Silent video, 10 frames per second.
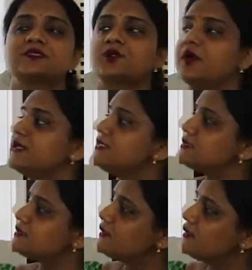called
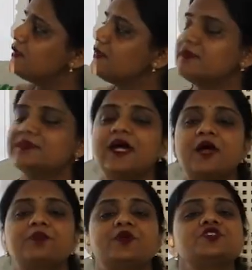as the
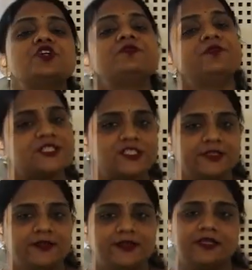approach of
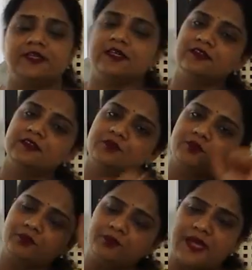rationality.
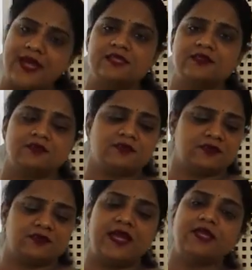
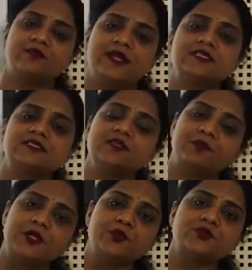Likewise, the
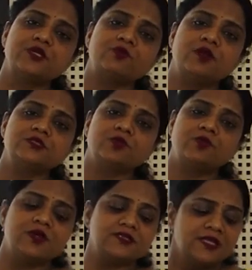producer also
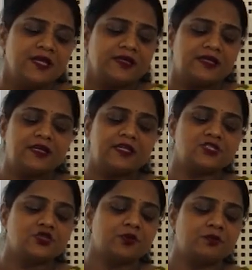wants that he
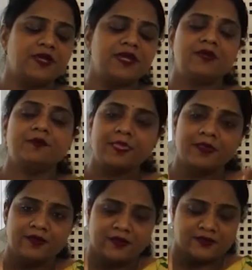should be
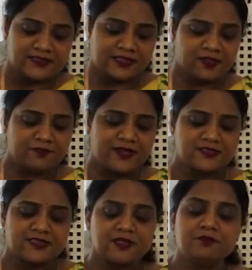
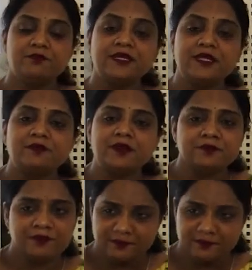sacrificing minimum